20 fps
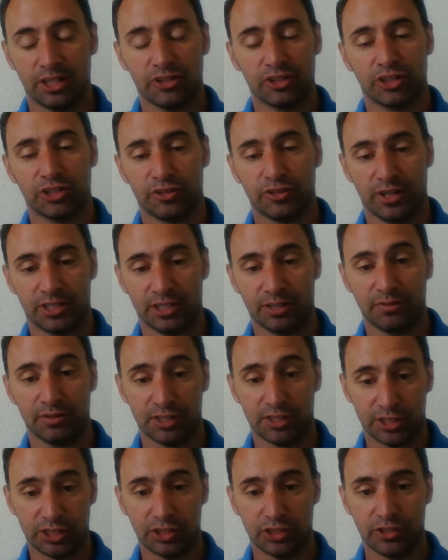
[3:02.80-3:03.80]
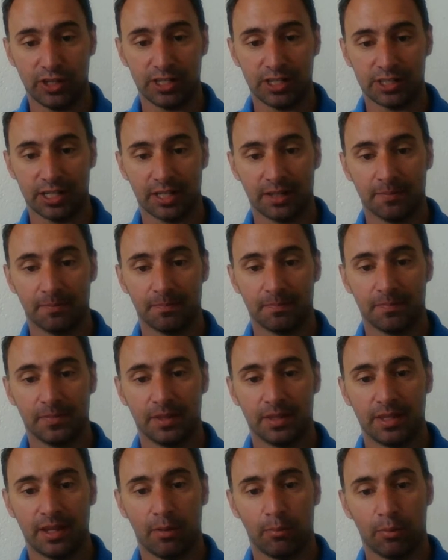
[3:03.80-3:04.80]
stretching, resistance stretching,
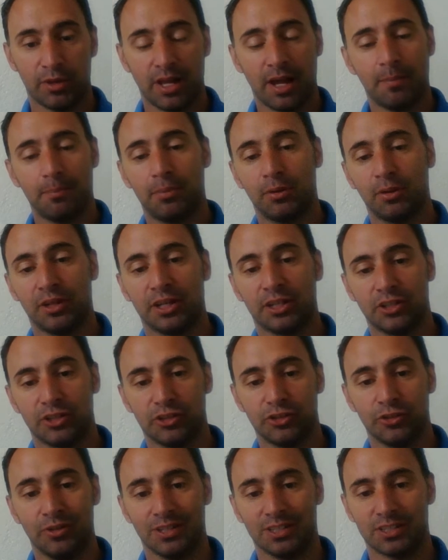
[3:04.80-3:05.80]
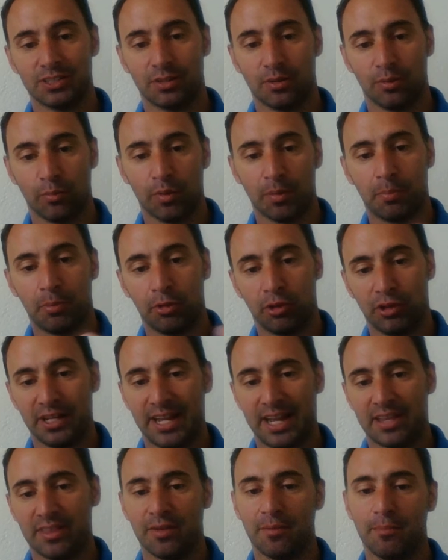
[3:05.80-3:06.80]
that we're not pulling at the joints. We're pulling
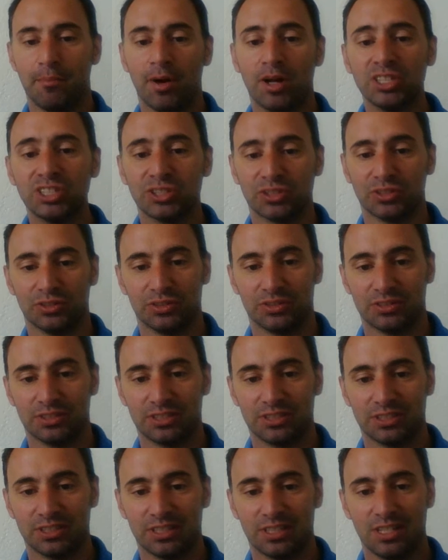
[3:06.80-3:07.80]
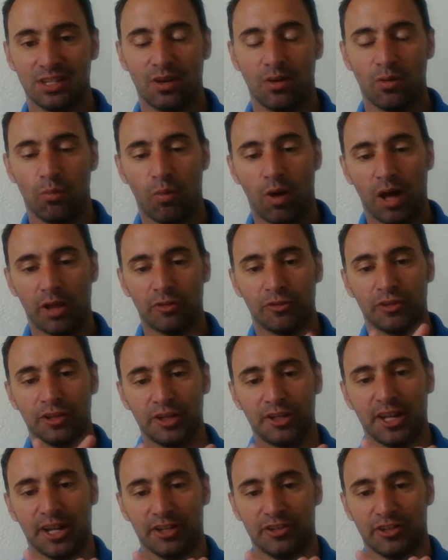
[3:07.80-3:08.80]
at the muscles while they're
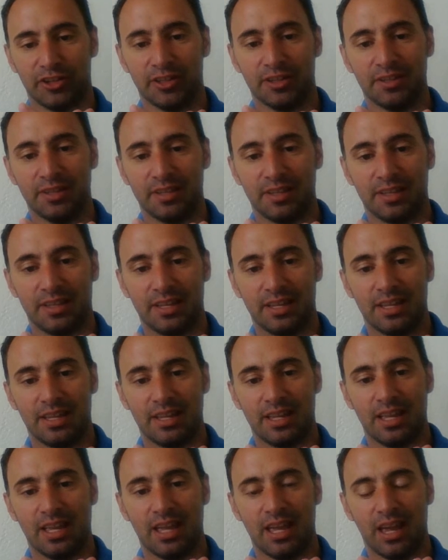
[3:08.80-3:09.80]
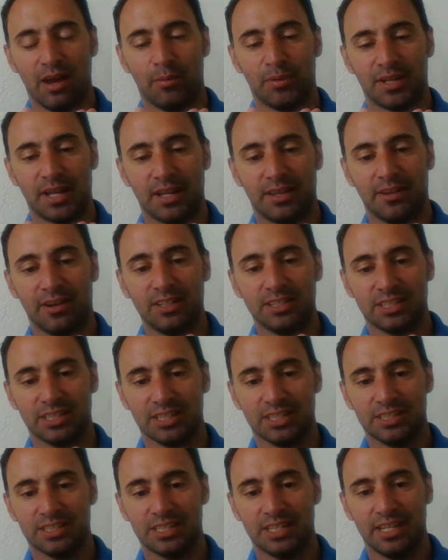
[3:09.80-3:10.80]
under tension. And what that does
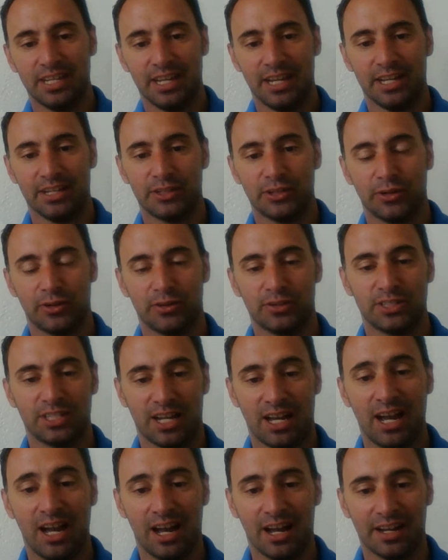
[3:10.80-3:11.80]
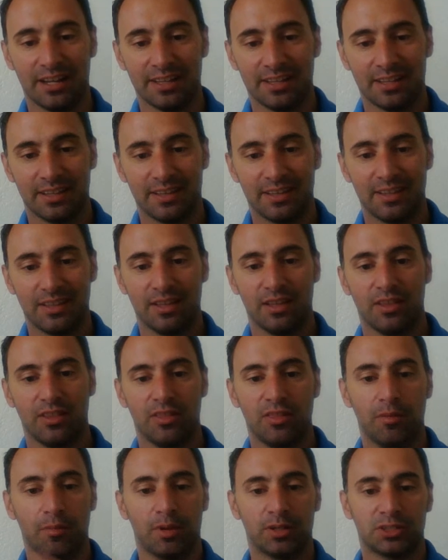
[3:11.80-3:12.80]
is it turns on
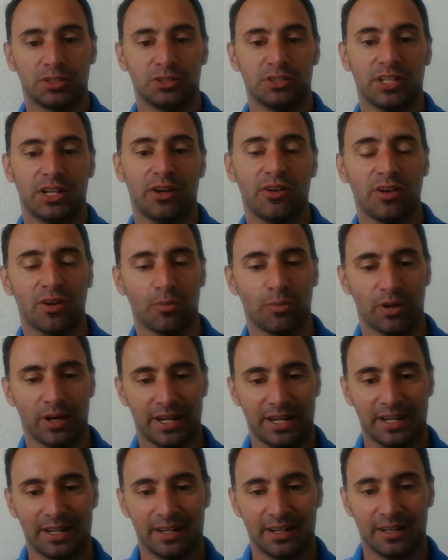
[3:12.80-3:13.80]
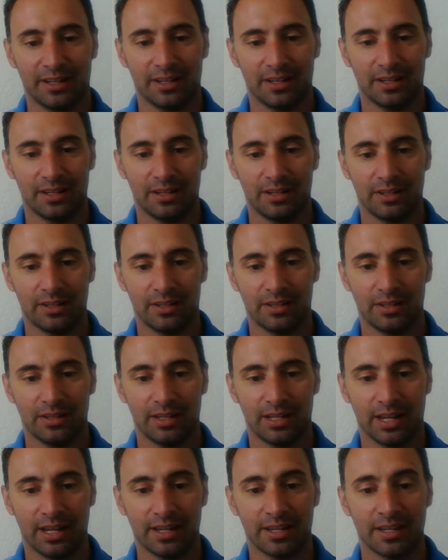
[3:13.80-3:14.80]
the muscles that aren't working.
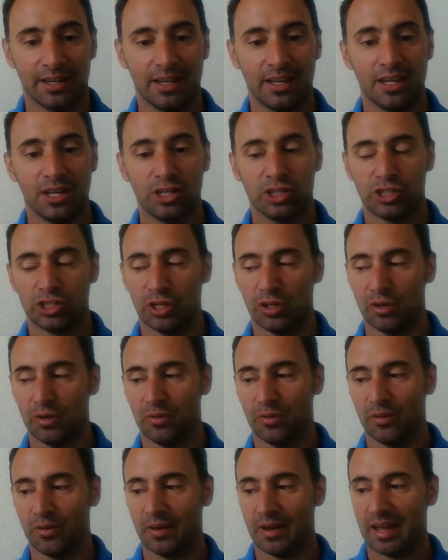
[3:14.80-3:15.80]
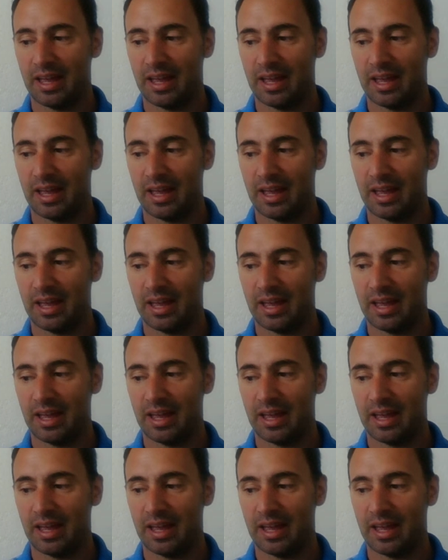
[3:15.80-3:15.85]
Okay, so